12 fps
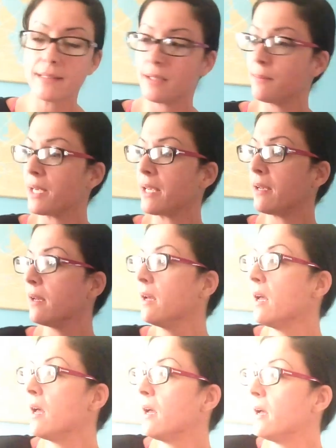to me.
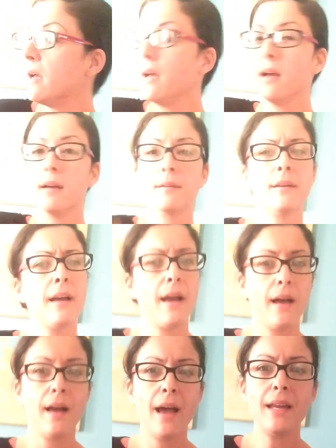
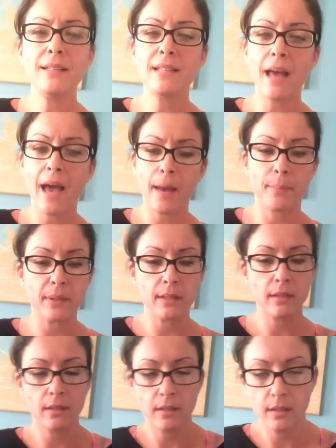How does that
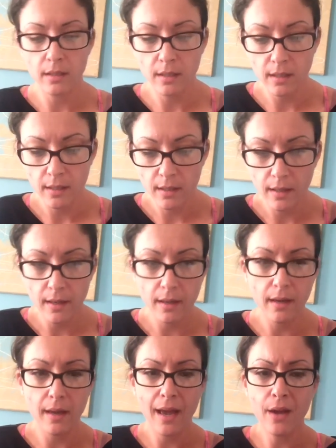happen?
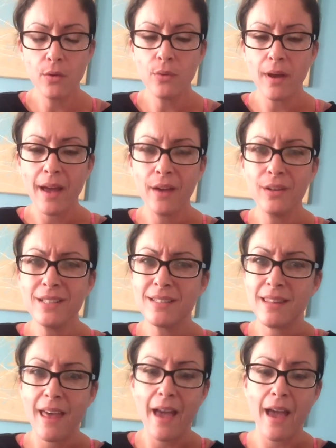How does
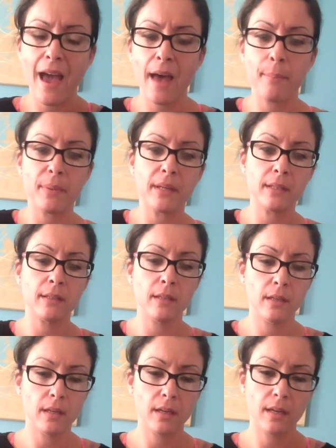that happen
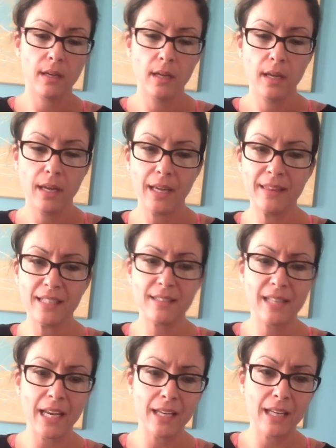in this
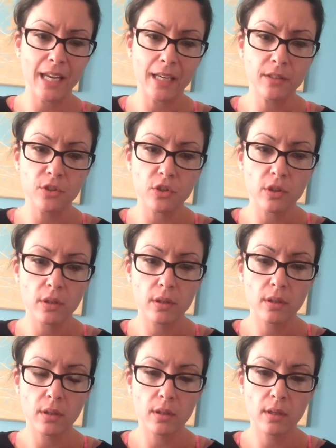day and age?
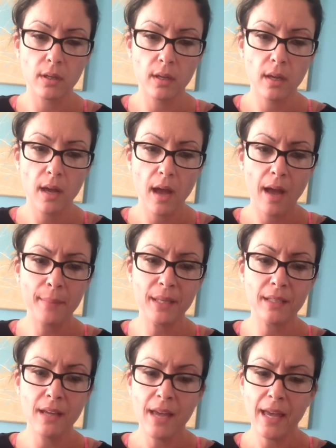I
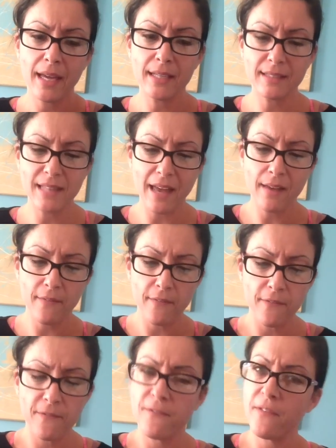mean, is that
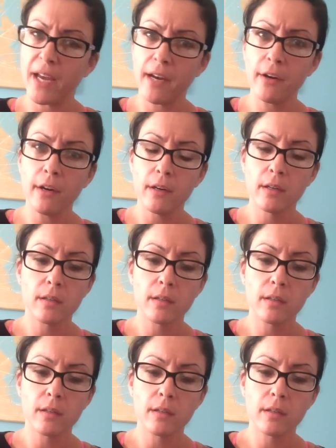fair?